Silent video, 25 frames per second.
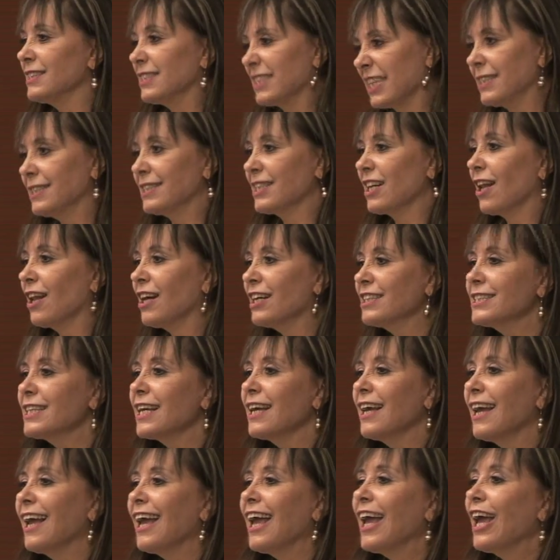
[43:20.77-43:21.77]
changed a lot
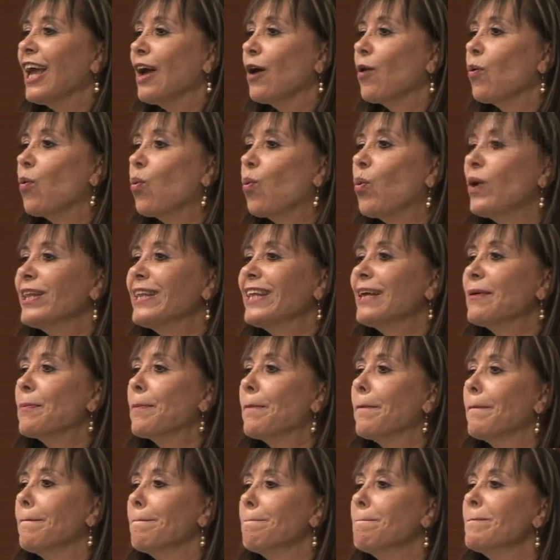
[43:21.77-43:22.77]
with
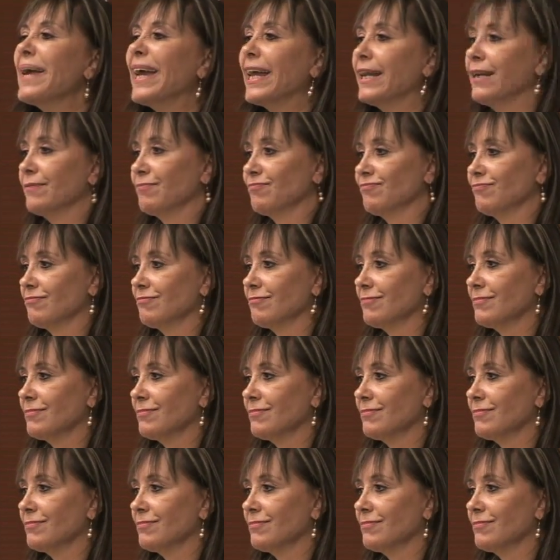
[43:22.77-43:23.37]
men.